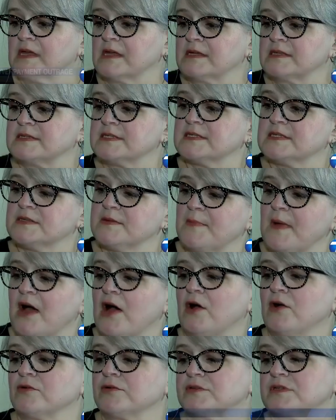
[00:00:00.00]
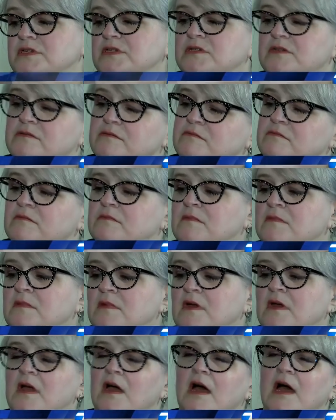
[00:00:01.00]
It's about
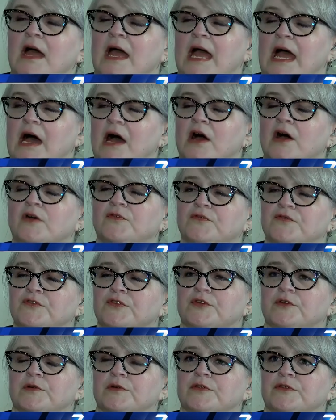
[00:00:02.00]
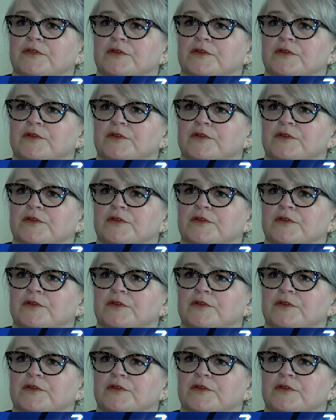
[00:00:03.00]
a half to a